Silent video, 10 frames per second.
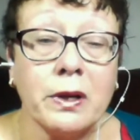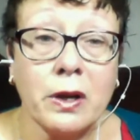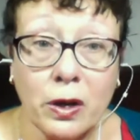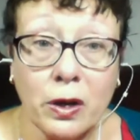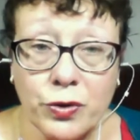
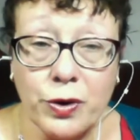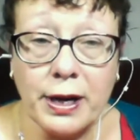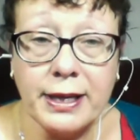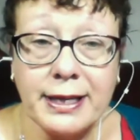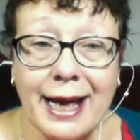close your
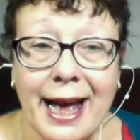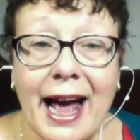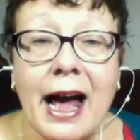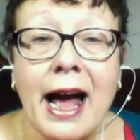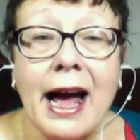eyes
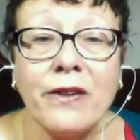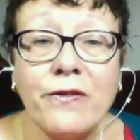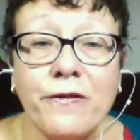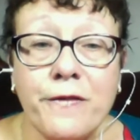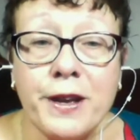
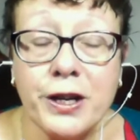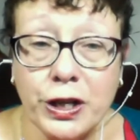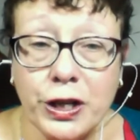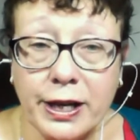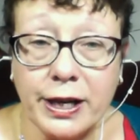and
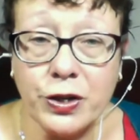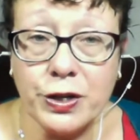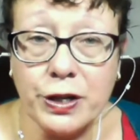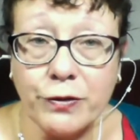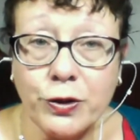visualize
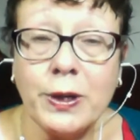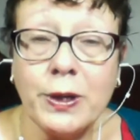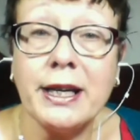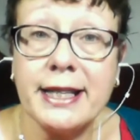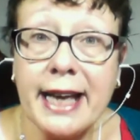yourself doing
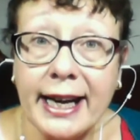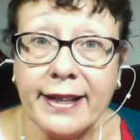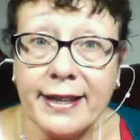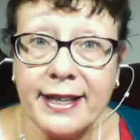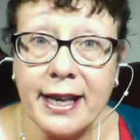exactly
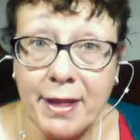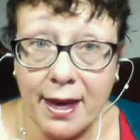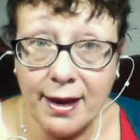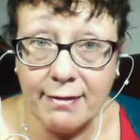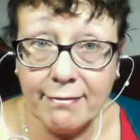the same thing